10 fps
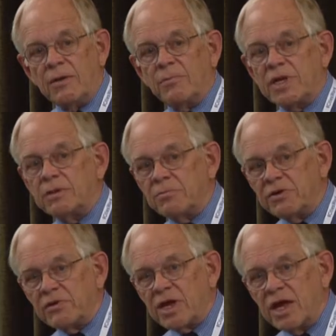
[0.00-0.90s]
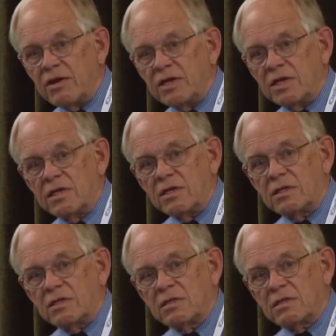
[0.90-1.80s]
But in Beaver County,
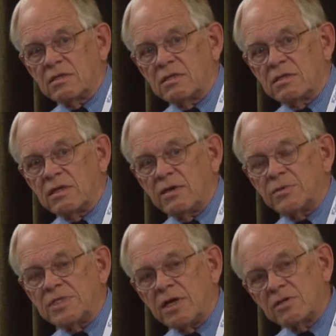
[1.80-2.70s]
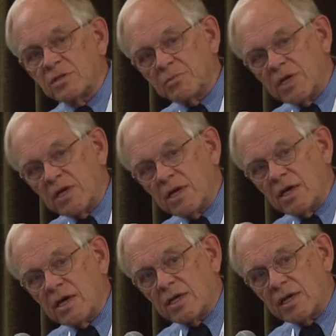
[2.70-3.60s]
it was held to be
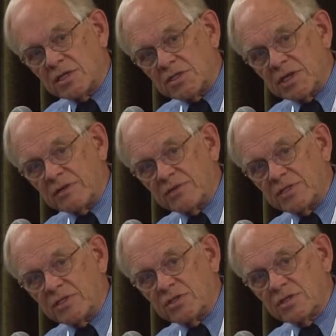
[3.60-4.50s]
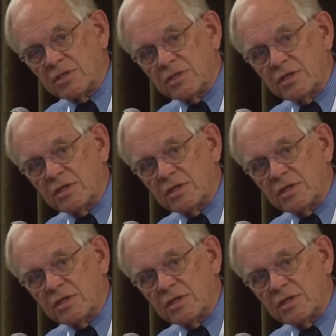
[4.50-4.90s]
a legislative decision.